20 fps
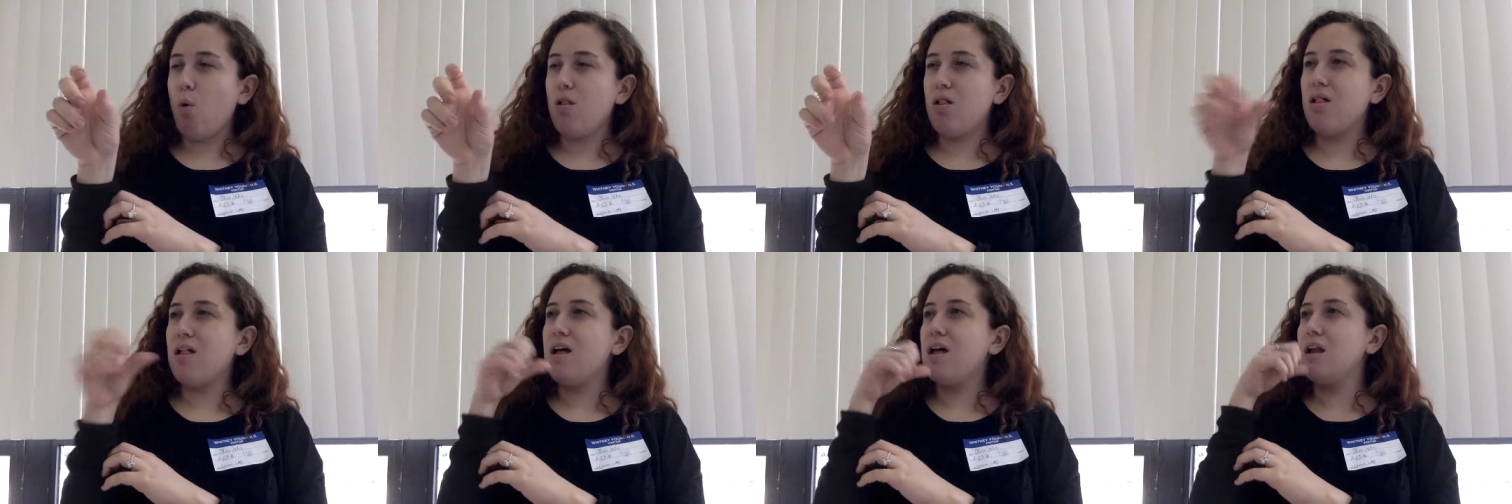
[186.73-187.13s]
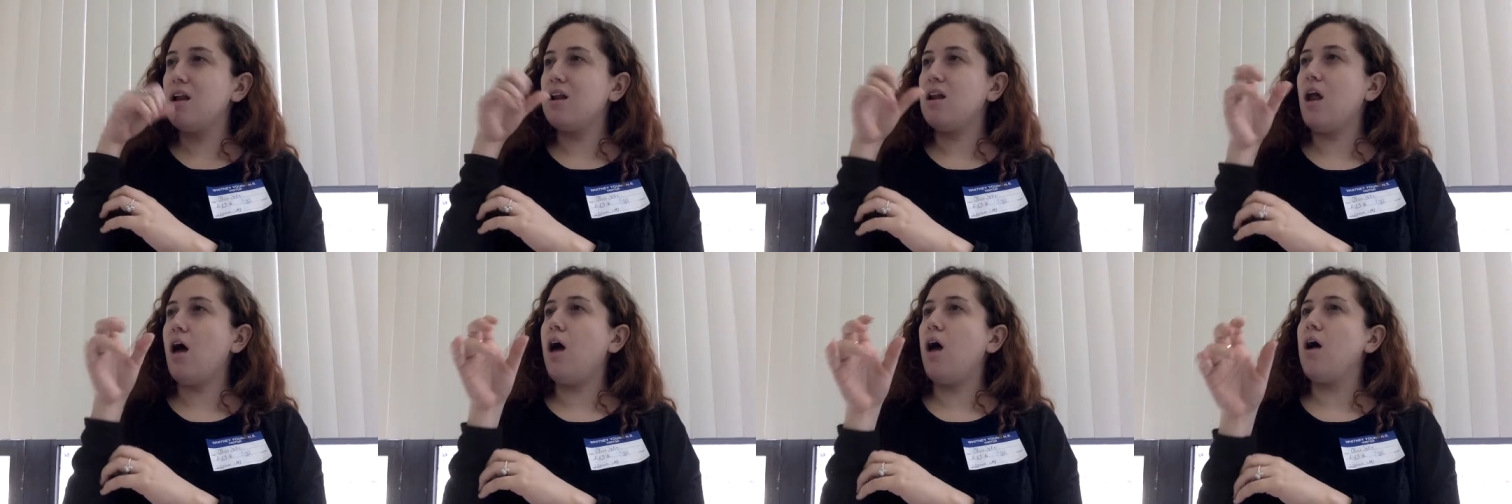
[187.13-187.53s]

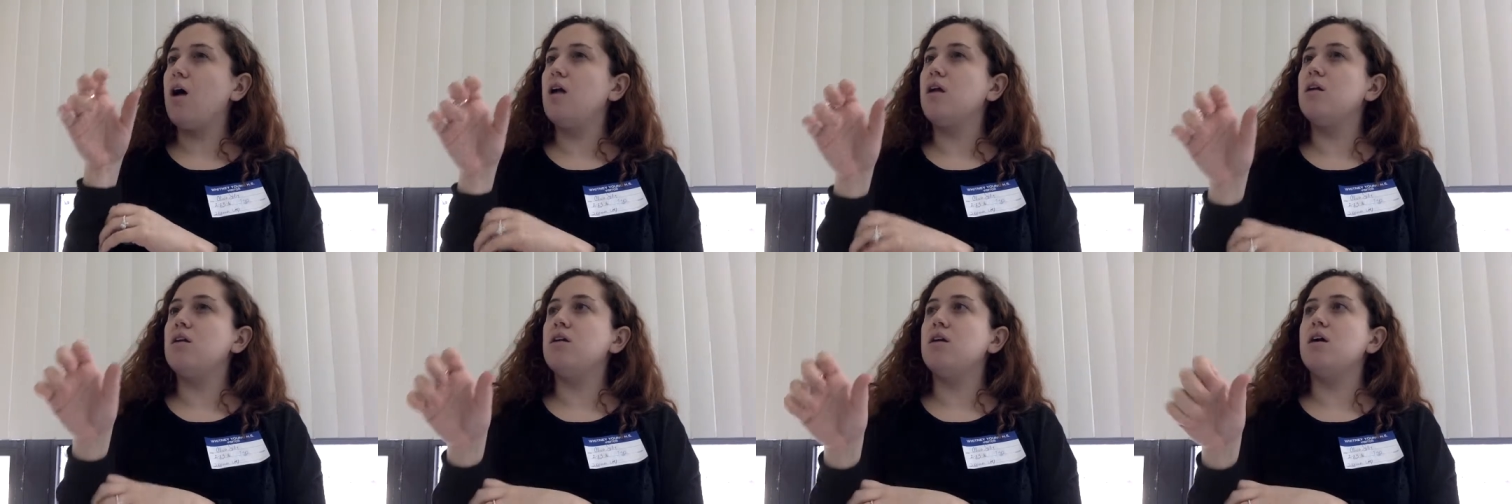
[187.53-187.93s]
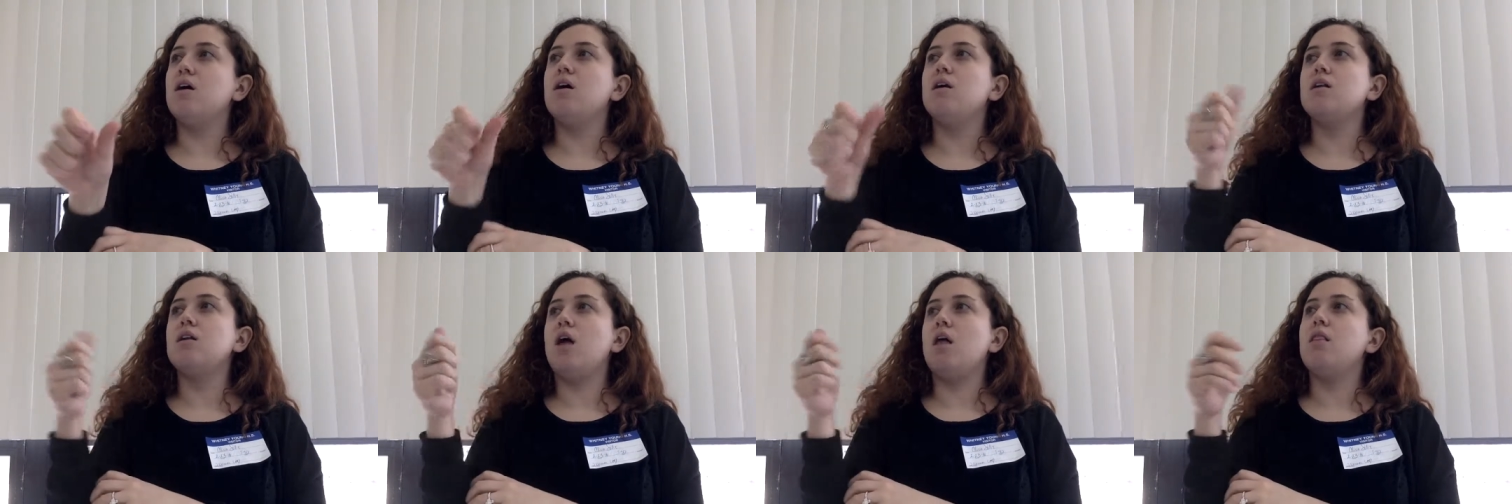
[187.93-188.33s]
another
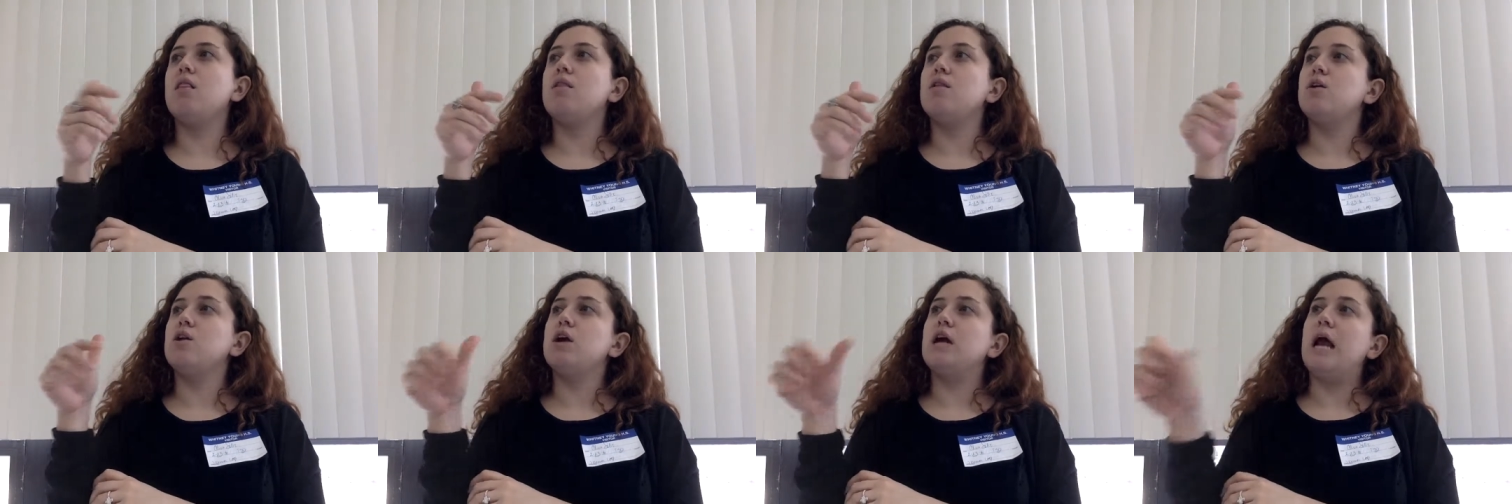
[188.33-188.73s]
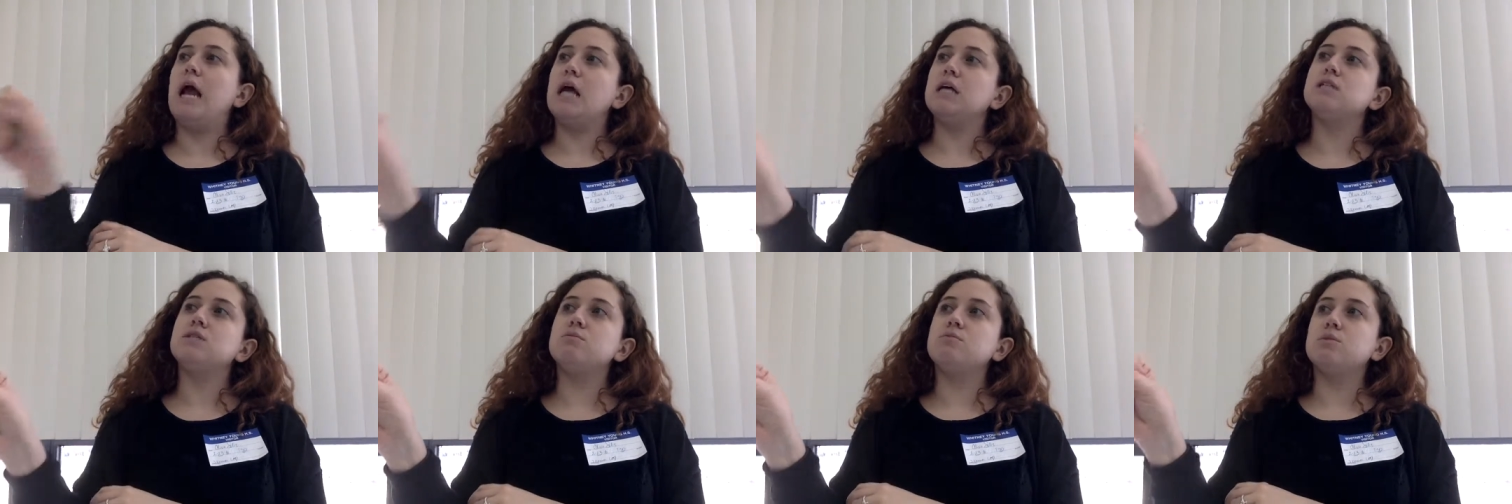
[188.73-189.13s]
avenue?
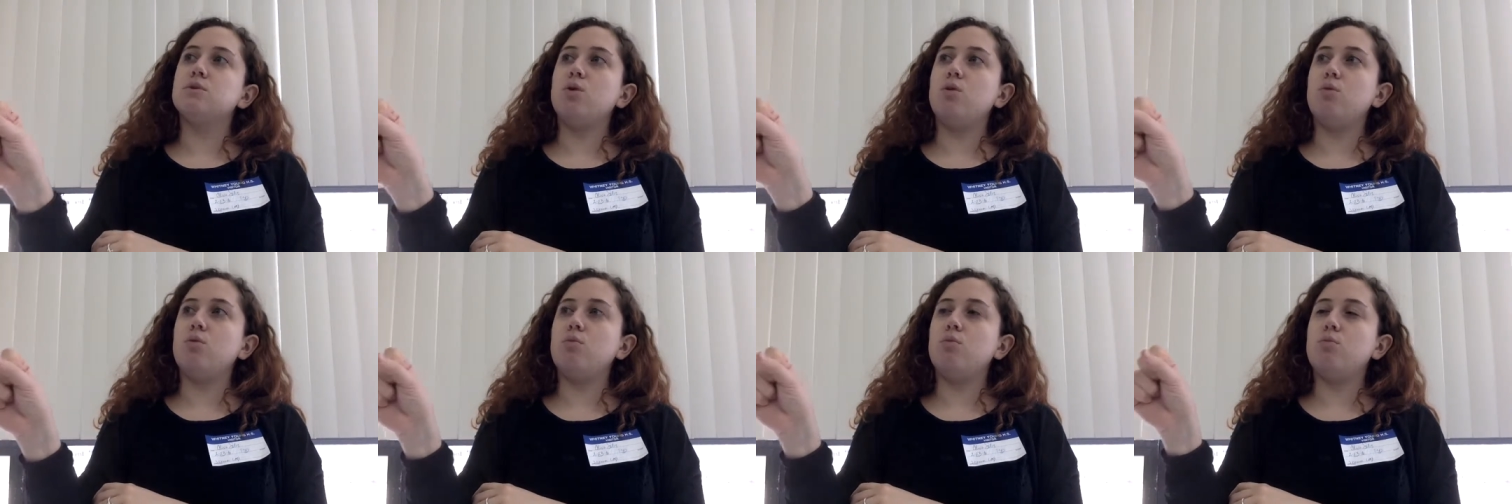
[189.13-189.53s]
You know what I mean?